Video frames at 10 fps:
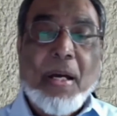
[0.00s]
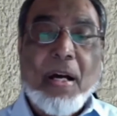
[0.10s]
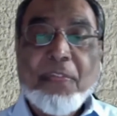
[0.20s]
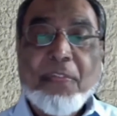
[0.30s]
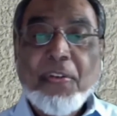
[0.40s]

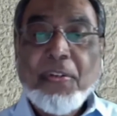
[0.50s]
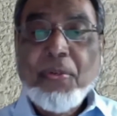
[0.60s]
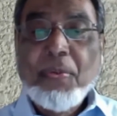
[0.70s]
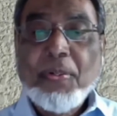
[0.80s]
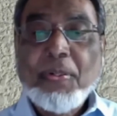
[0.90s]
Often
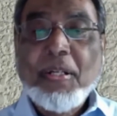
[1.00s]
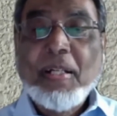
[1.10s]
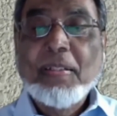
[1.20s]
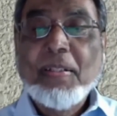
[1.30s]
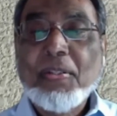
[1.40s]
we were
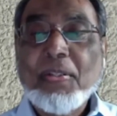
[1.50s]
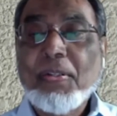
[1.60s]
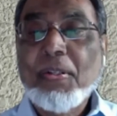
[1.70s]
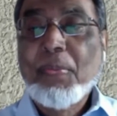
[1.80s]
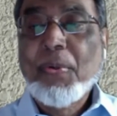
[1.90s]
together in
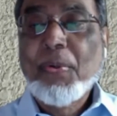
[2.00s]
certain